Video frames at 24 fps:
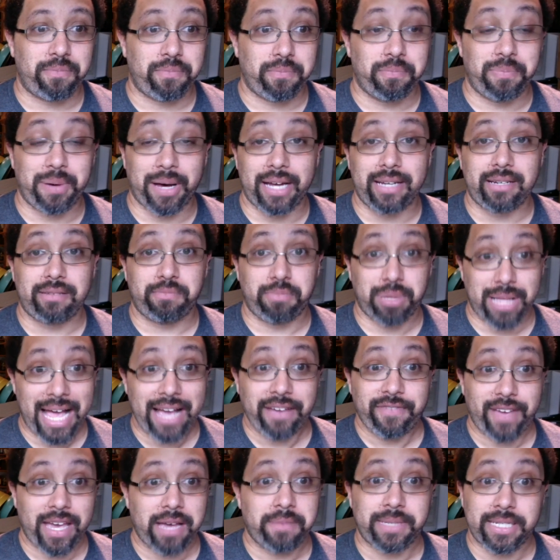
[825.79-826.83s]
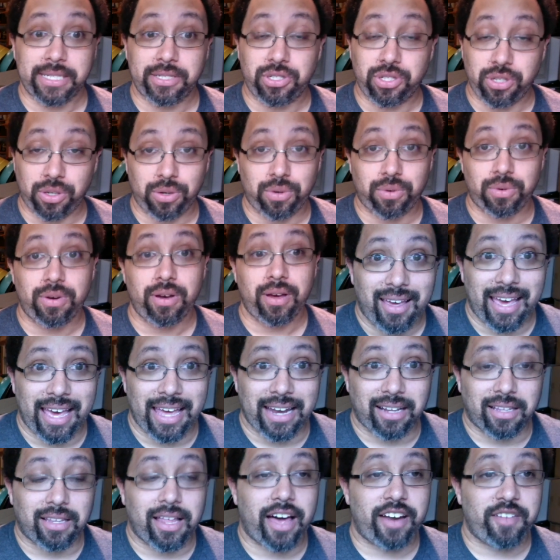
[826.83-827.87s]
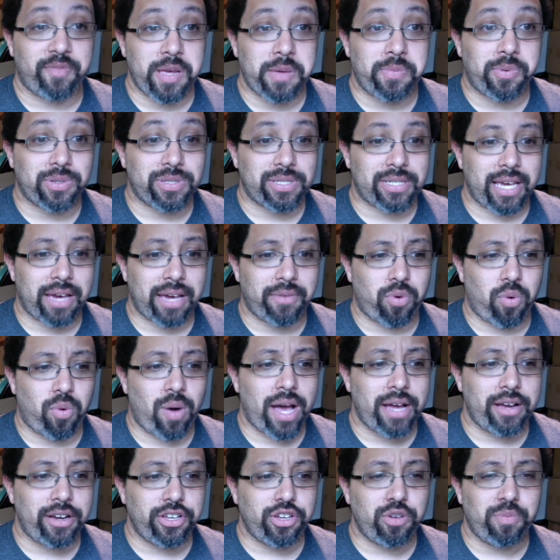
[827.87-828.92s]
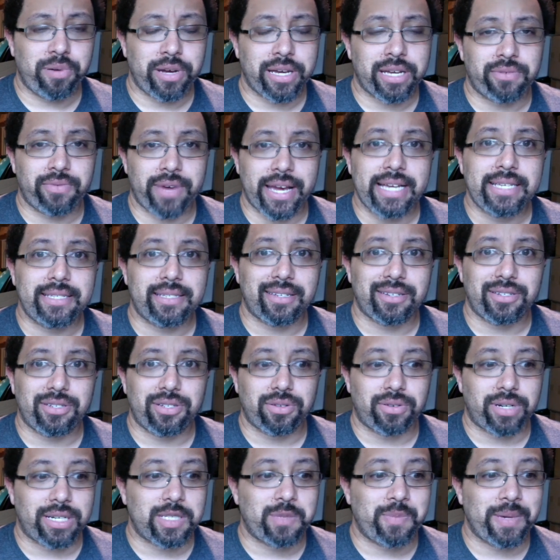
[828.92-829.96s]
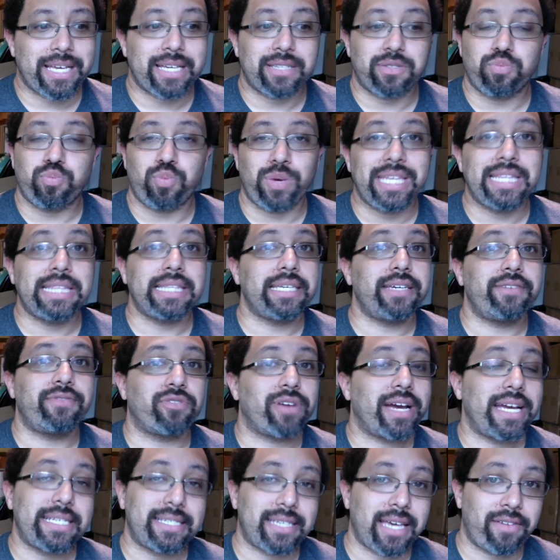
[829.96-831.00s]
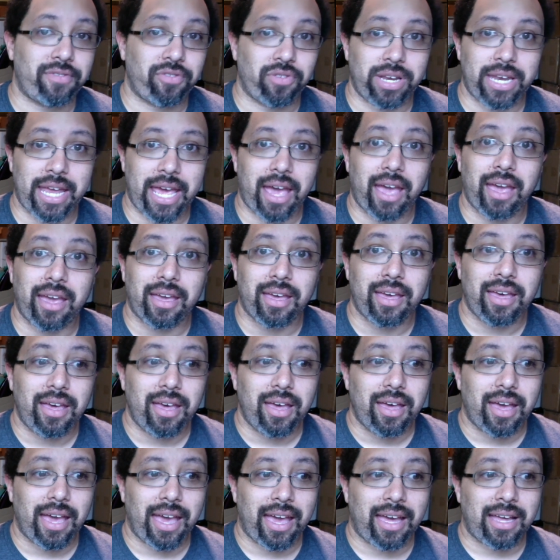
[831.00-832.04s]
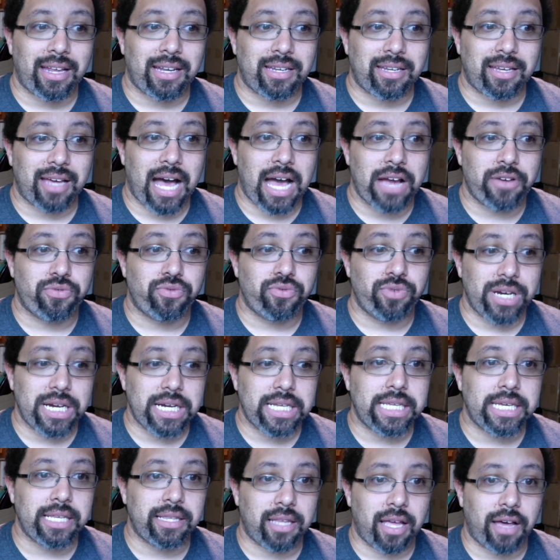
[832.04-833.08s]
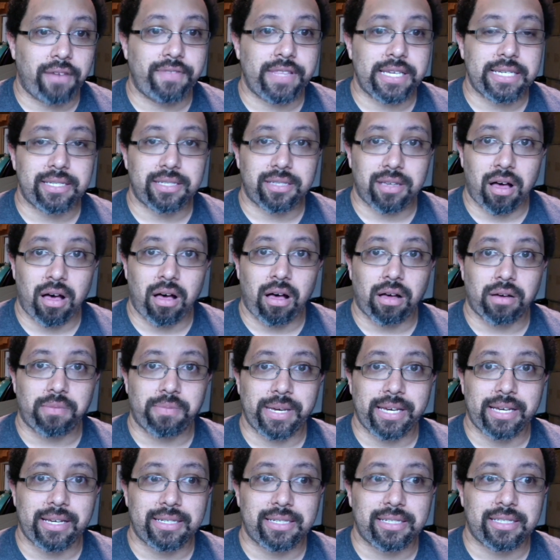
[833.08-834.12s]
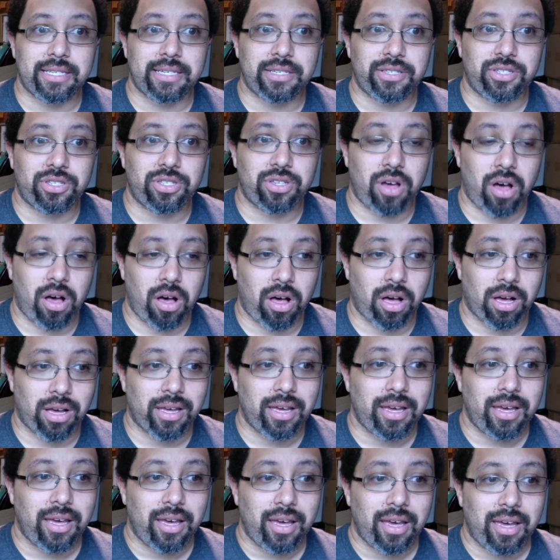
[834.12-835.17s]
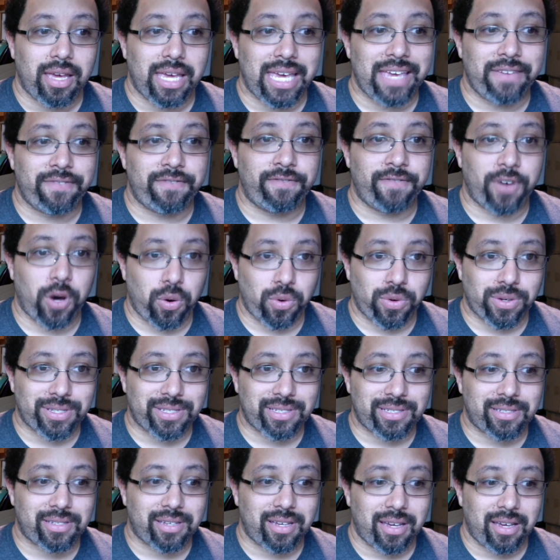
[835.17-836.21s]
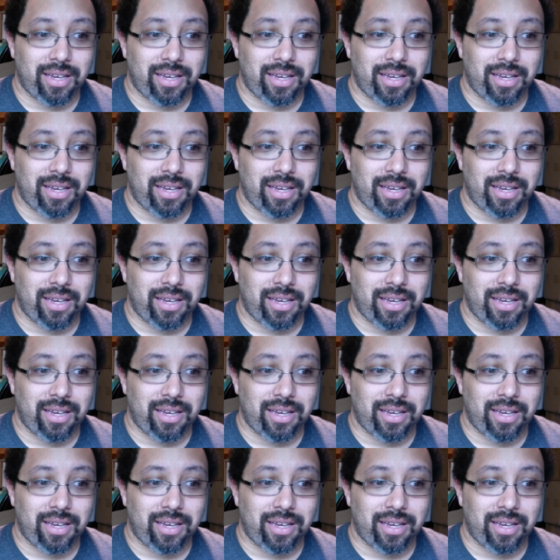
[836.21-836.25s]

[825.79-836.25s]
but black families do. And a lot of people say, well, why are you bringing race into it? It's because we live race every day. And I really love this song because this song evokes